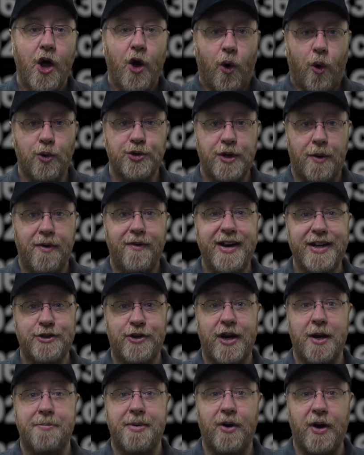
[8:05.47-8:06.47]
Also, we're really
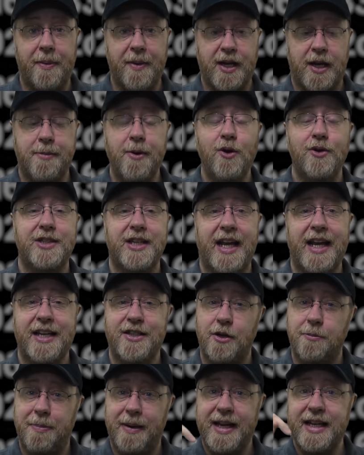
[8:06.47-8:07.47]
trying to build up the community here,
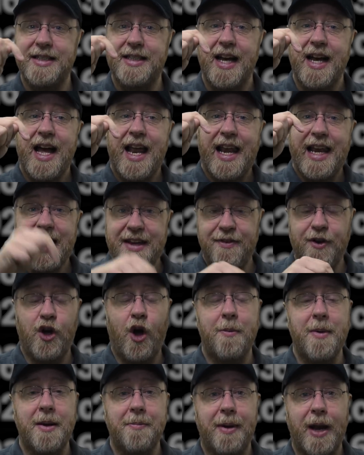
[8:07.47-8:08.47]
so please leave a
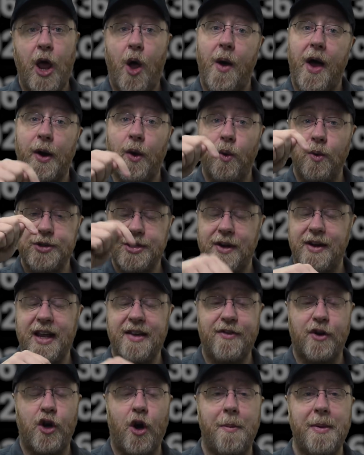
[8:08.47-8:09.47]
comment below, and also
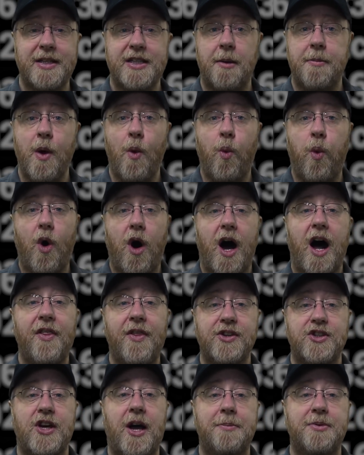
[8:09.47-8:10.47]
leave a comment. Tell me what
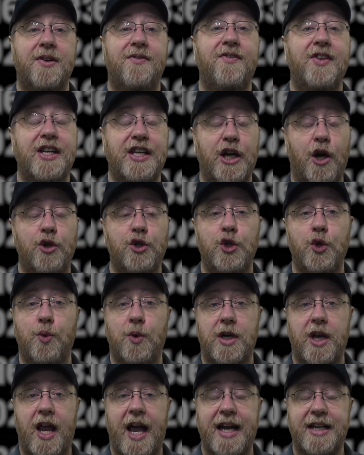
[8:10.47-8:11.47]
other types of videos you
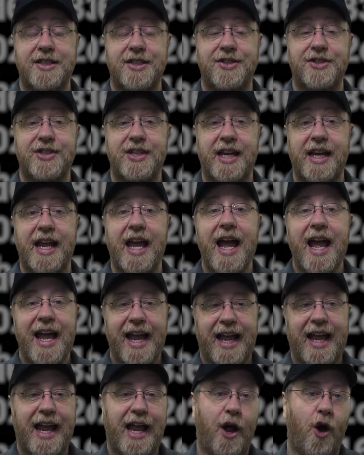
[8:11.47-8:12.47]
would like to see
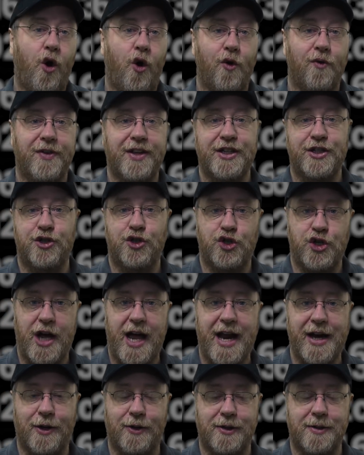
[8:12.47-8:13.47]
here on this
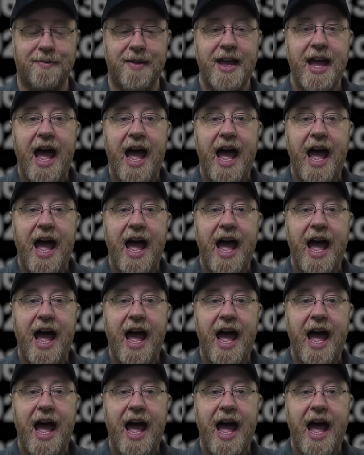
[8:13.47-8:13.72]
channel.